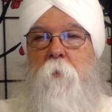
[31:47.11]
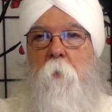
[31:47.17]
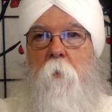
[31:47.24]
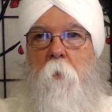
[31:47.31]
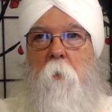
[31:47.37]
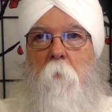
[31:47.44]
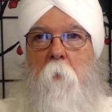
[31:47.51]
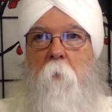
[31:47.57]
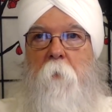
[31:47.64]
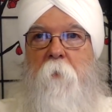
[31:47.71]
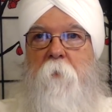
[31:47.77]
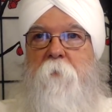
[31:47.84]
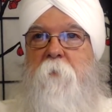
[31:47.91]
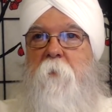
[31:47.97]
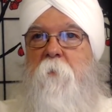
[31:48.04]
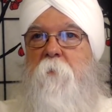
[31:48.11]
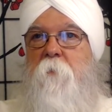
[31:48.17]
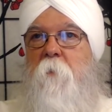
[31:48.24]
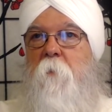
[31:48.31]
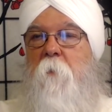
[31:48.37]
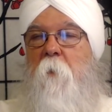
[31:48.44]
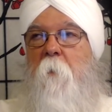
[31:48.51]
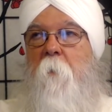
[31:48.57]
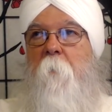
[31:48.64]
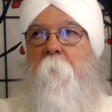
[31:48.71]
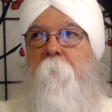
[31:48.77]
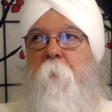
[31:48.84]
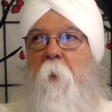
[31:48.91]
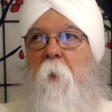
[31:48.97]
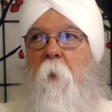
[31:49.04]
shorter growing season
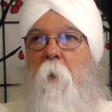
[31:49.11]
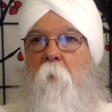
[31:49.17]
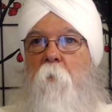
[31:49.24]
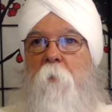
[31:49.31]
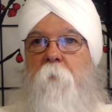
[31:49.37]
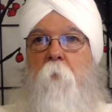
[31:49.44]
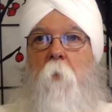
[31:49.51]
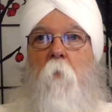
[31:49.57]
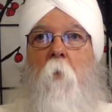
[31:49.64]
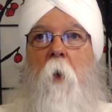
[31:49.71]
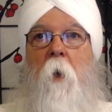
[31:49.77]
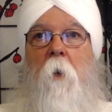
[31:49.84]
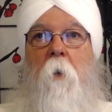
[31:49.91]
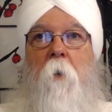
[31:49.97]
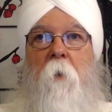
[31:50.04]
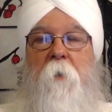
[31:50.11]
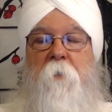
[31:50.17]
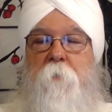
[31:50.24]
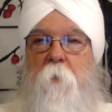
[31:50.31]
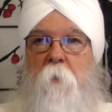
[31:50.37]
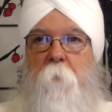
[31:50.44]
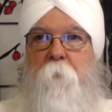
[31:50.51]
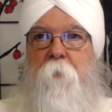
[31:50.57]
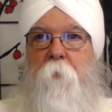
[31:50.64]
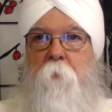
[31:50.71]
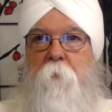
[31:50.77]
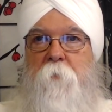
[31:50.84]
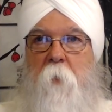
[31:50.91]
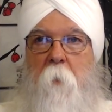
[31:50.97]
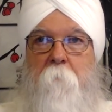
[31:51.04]
with more water, it's going to
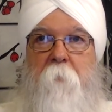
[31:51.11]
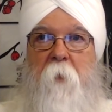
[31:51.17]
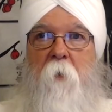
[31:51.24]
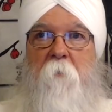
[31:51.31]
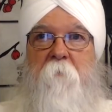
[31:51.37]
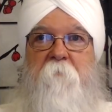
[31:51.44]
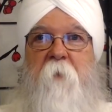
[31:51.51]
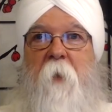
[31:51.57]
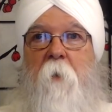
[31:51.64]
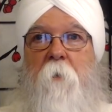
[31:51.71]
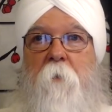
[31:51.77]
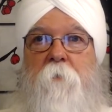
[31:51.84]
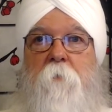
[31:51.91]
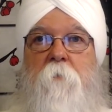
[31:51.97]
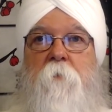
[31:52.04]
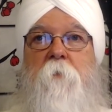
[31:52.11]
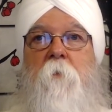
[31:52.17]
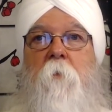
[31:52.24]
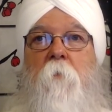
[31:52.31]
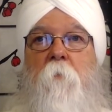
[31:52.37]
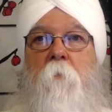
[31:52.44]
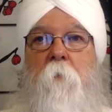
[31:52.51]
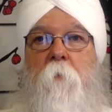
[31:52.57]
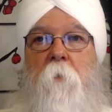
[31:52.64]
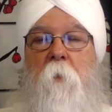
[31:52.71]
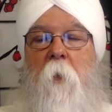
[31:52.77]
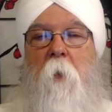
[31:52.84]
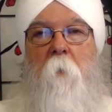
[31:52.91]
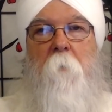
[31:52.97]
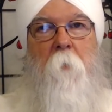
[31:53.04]
produce a bigger, fatter, juicier root.